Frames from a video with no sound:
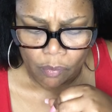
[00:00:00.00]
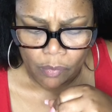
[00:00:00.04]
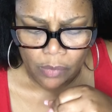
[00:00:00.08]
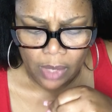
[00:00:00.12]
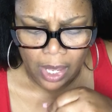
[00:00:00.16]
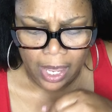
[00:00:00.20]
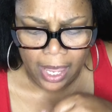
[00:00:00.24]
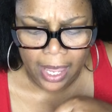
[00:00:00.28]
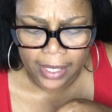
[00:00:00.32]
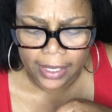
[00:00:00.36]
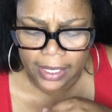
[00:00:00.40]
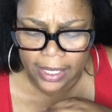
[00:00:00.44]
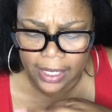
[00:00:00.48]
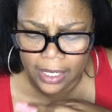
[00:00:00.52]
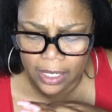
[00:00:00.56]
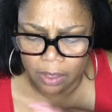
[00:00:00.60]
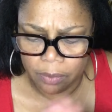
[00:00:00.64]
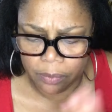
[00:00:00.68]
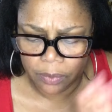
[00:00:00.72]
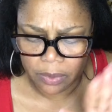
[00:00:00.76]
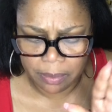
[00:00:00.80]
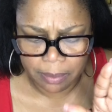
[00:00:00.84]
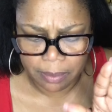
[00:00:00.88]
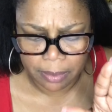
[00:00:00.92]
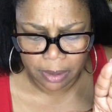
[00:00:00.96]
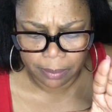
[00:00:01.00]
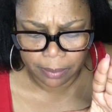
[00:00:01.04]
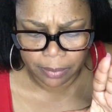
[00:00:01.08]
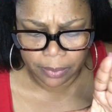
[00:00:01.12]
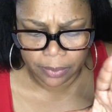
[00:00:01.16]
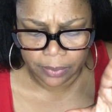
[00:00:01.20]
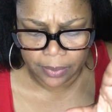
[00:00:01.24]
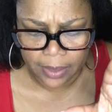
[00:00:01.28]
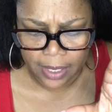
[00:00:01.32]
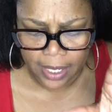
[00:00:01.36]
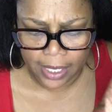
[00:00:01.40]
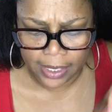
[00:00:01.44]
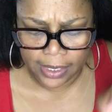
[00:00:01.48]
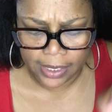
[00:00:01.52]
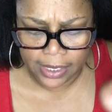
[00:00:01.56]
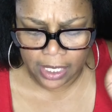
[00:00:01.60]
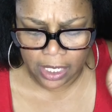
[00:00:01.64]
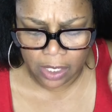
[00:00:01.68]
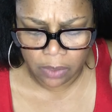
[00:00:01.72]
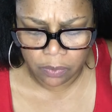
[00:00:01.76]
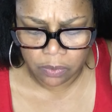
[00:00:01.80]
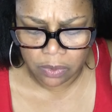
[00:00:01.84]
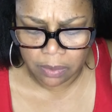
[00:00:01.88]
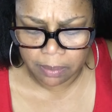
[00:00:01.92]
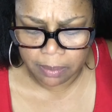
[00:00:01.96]
I can't remember. I
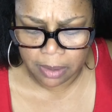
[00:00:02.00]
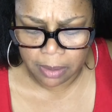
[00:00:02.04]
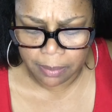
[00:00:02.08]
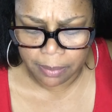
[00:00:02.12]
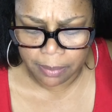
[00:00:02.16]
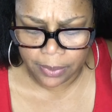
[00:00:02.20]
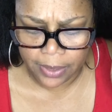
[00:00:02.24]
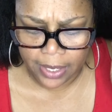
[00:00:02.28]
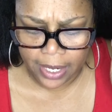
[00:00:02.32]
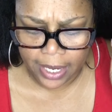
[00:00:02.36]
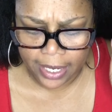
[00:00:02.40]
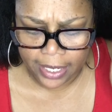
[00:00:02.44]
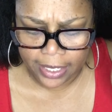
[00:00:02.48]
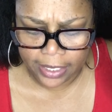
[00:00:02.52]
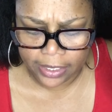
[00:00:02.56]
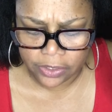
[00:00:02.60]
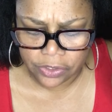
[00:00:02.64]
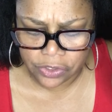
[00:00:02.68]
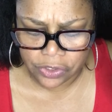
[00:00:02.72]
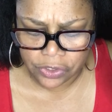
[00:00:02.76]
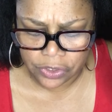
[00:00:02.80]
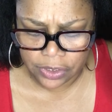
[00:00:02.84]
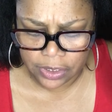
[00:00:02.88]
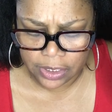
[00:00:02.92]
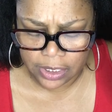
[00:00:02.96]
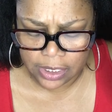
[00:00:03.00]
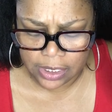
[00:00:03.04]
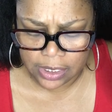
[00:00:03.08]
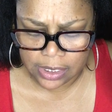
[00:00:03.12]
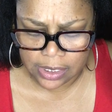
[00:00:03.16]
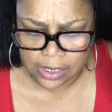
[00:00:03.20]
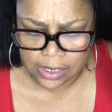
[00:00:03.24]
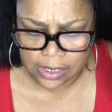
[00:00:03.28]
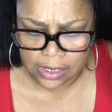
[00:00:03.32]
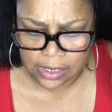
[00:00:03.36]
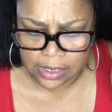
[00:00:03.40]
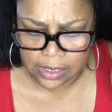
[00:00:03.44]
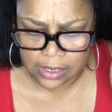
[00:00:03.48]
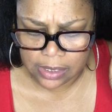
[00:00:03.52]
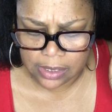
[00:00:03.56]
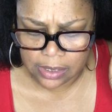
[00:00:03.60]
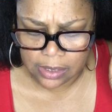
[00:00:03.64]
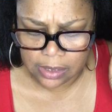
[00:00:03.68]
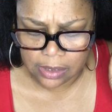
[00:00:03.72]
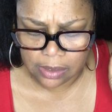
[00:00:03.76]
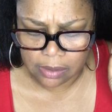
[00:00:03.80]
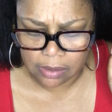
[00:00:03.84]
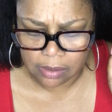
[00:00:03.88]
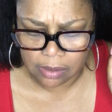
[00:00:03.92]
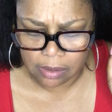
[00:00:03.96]
can't remember Ashley's
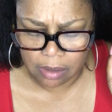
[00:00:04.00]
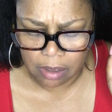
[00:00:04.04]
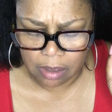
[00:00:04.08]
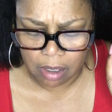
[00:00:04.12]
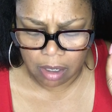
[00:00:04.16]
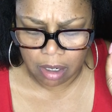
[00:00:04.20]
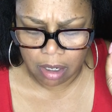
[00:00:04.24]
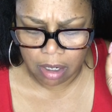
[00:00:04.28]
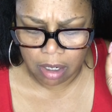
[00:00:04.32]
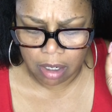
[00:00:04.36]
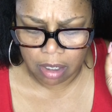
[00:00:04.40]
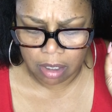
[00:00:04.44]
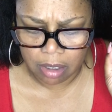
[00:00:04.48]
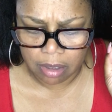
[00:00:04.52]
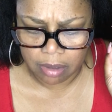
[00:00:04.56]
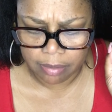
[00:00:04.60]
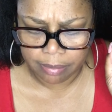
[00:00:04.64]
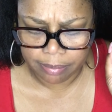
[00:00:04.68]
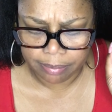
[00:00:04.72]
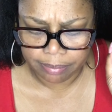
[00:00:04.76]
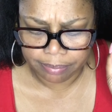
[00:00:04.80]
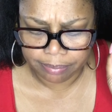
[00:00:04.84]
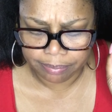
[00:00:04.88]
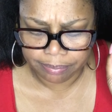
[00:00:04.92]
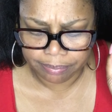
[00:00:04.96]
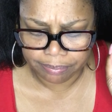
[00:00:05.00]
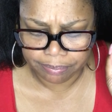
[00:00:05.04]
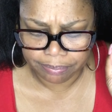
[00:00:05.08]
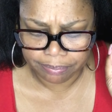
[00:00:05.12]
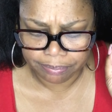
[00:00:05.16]
um,